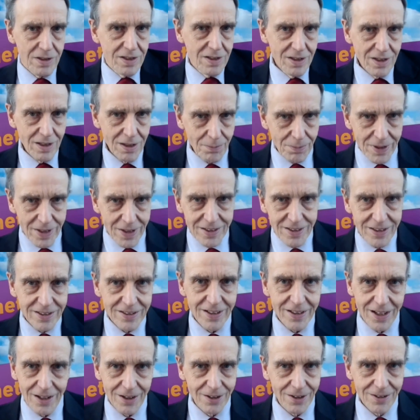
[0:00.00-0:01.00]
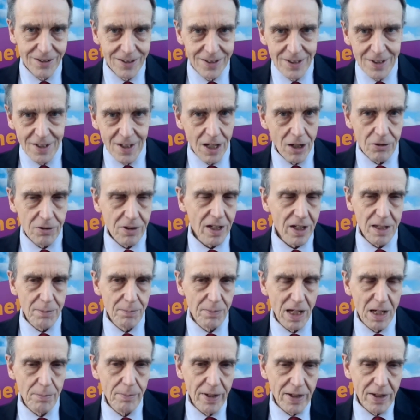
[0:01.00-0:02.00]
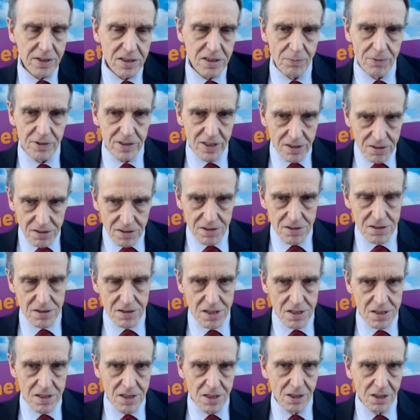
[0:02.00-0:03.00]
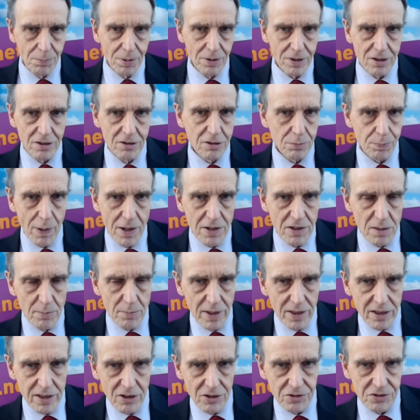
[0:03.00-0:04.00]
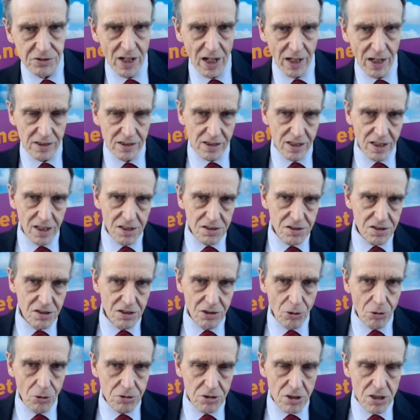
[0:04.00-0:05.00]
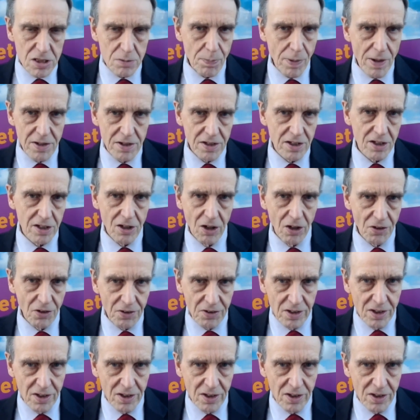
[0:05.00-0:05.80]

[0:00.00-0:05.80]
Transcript: i mean you know okay it might make some redundancies but you spend the money on tax cuts and you also spend it on